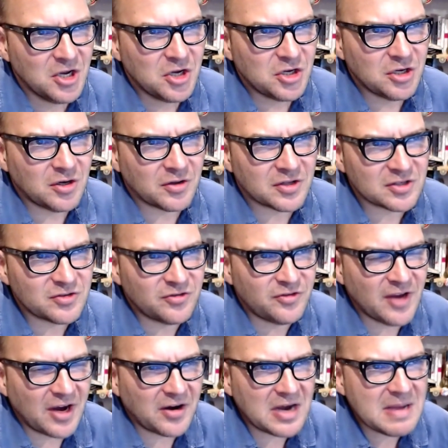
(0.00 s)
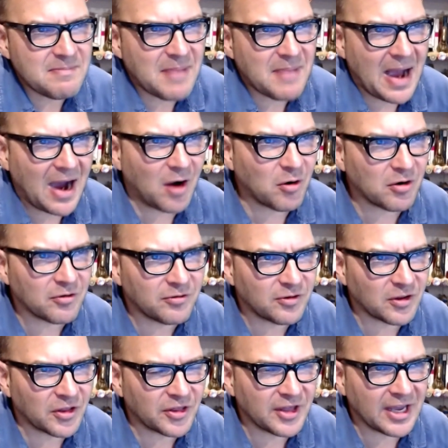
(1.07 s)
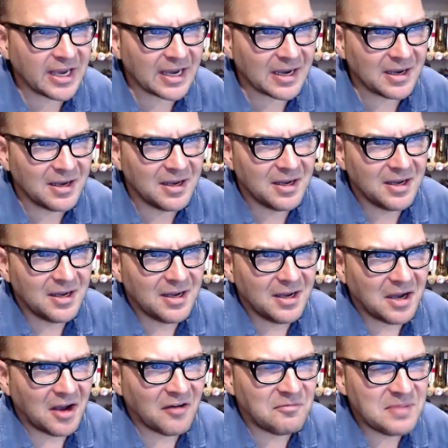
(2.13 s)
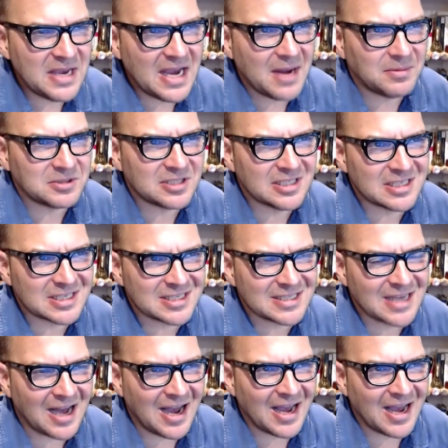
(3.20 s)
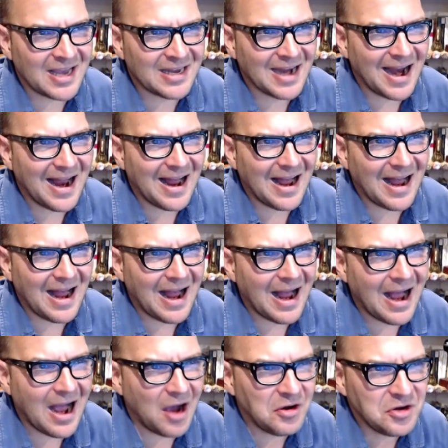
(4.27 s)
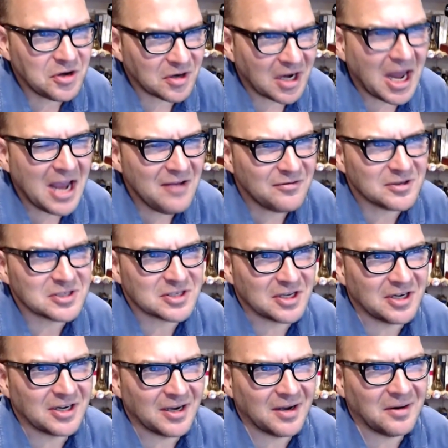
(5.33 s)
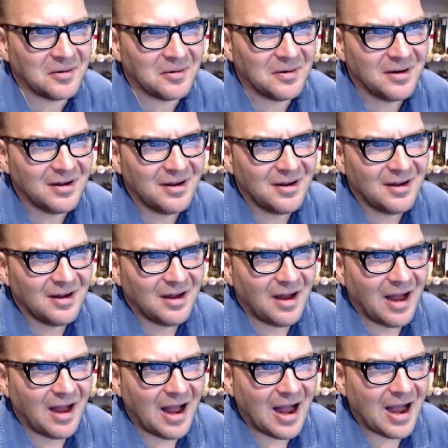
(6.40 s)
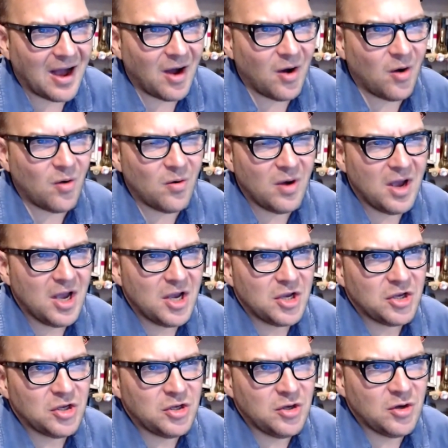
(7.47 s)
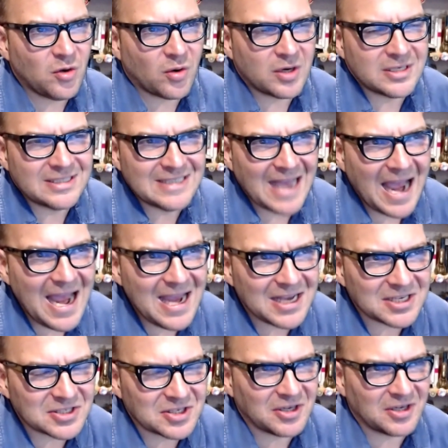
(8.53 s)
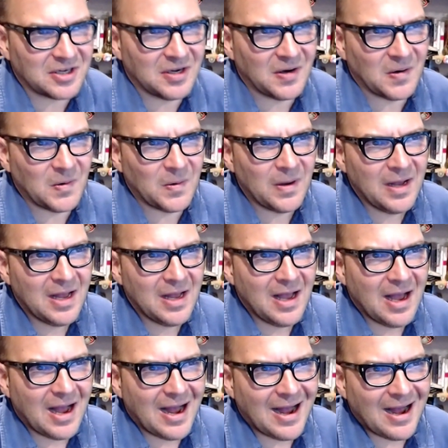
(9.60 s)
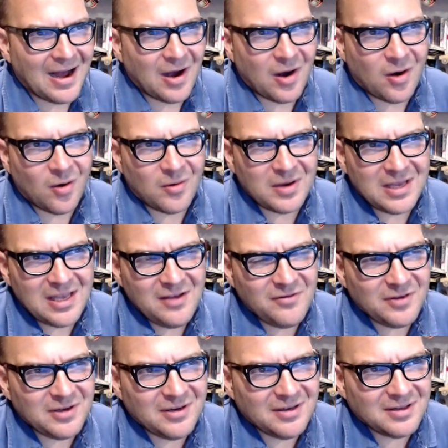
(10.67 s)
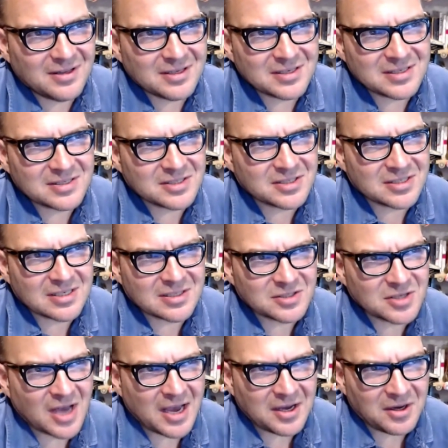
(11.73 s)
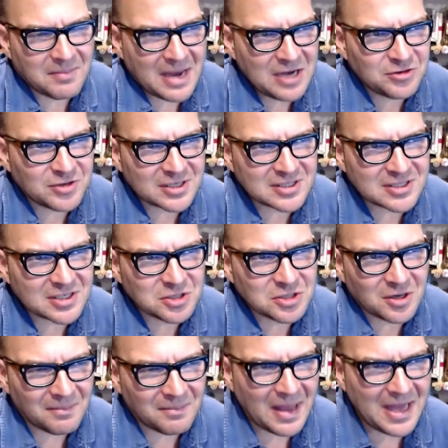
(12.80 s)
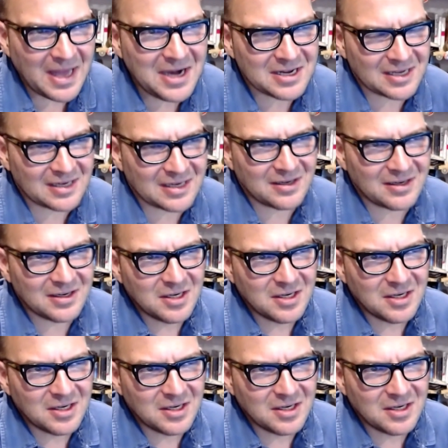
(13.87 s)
This very powerful thing of being able to decide how your life is going to go, how your day is going to go, how even this societal matrix that you're embedded in